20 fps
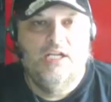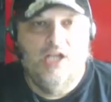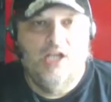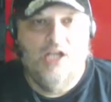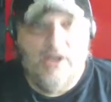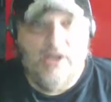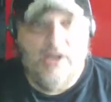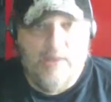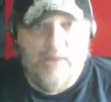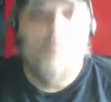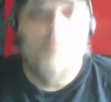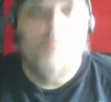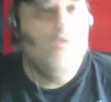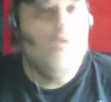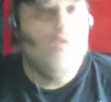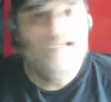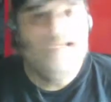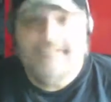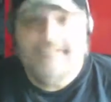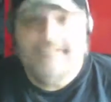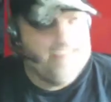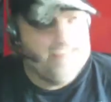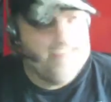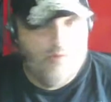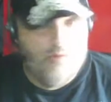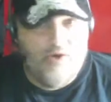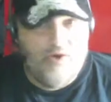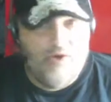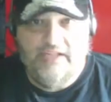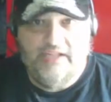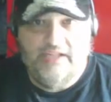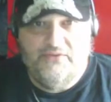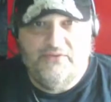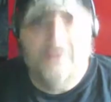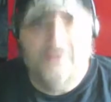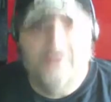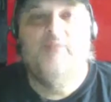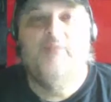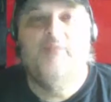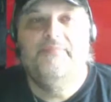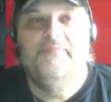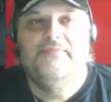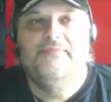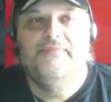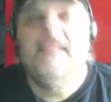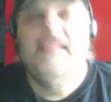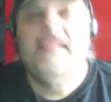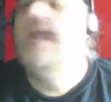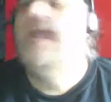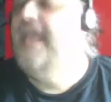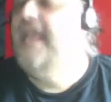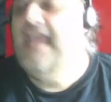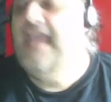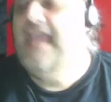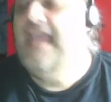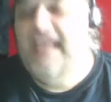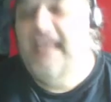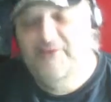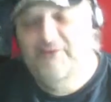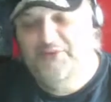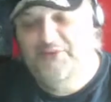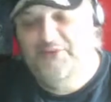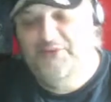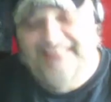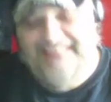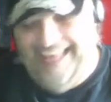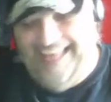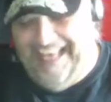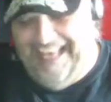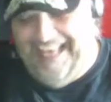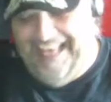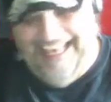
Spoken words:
All right, what doesn't work in the film? Everything.